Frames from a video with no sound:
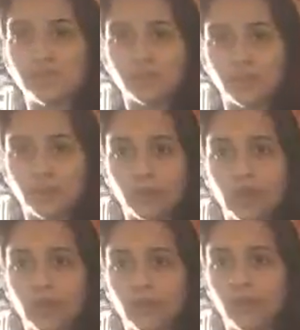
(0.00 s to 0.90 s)
So
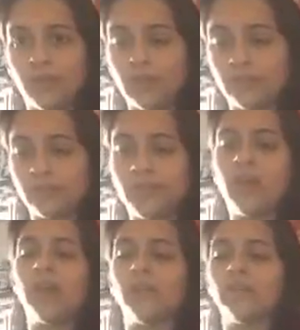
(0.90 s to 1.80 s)
I go the extra
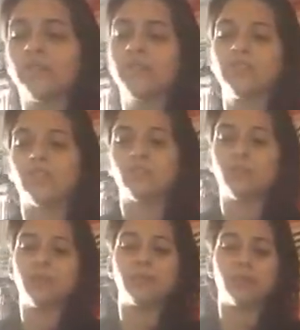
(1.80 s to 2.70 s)
mile and do stuff for
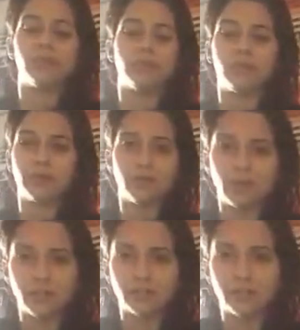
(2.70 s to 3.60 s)
people even though I don't
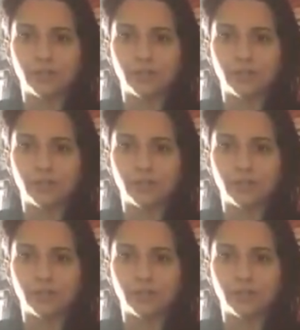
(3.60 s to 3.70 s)
have to.